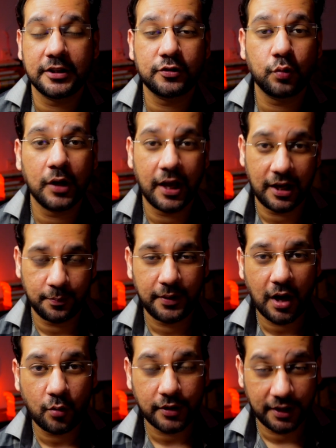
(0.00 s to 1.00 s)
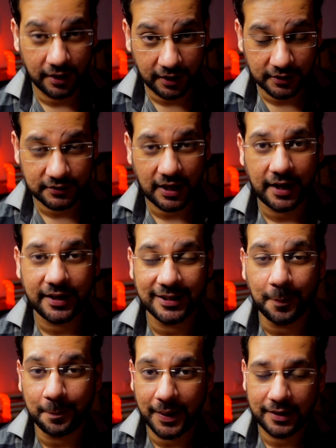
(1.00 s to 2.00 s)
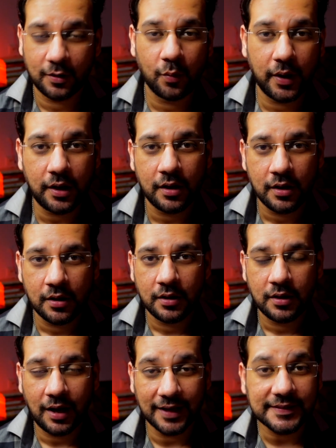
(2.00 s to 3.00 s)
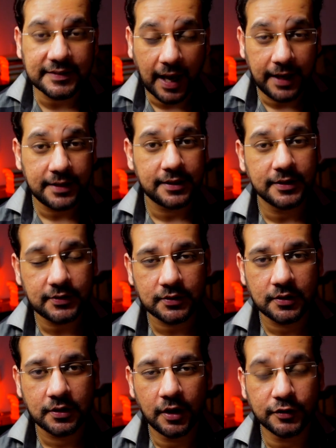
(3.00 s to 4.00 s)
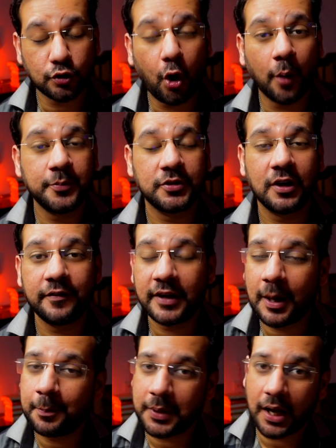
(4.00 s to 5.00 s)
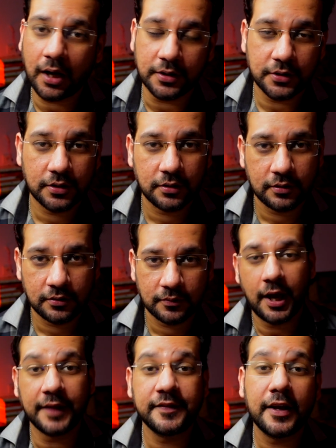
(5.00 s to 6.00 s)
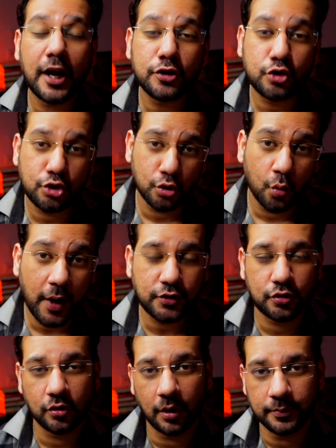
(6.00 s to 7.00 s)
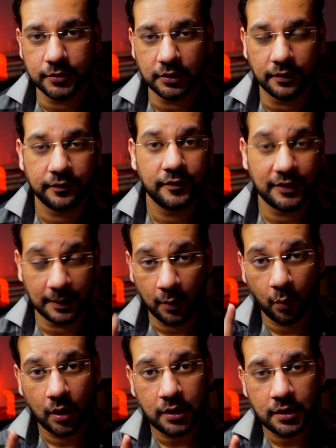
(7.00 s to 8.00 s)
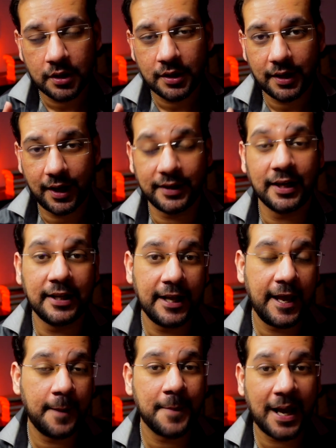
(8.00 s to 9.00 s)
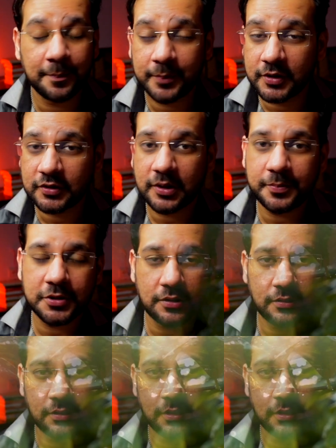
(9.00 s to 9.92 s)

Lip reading: this will help you out in understanding in a better way. A scientist is observing a plant. And there are two ways to observe. Number one, in a layman perception,